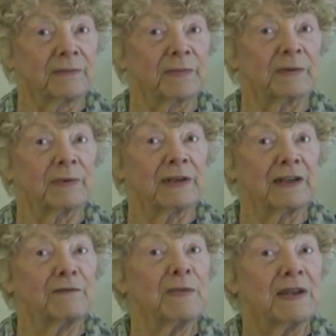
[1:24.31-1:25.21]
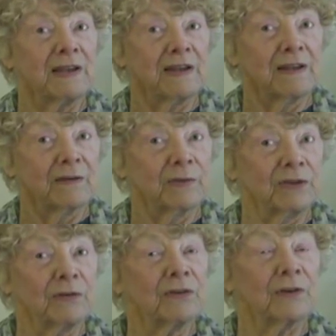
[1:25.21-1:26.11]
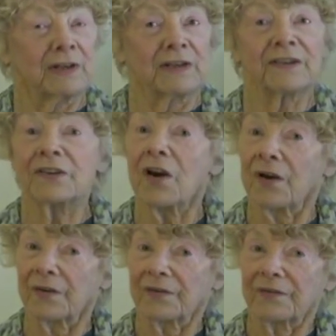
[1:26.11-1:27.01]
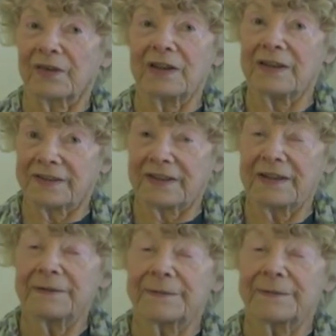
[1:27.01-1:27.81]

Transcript: But believe me, when you do it, it's not easy.